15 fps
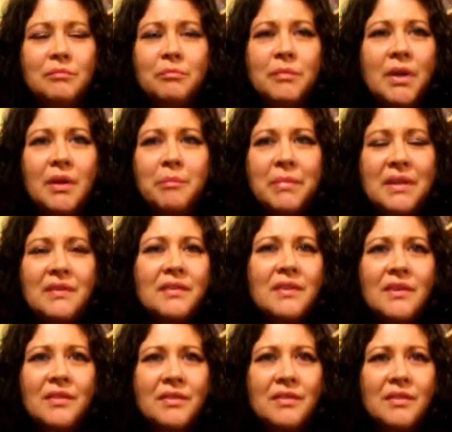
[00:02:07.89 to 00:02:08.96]
my
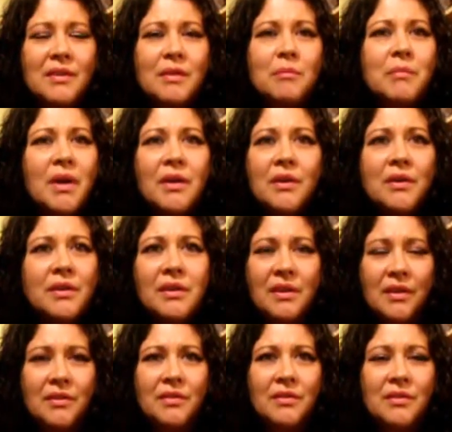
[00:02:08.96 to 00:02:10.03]
business, my
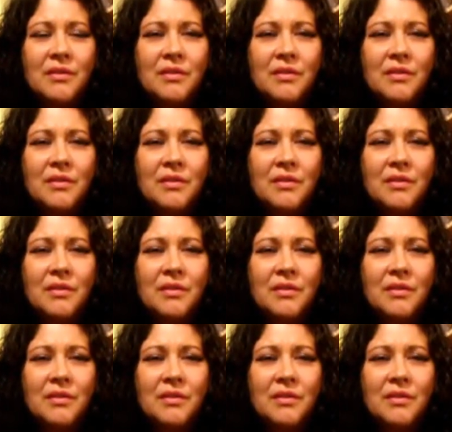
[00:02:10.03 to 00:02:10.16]
earnings.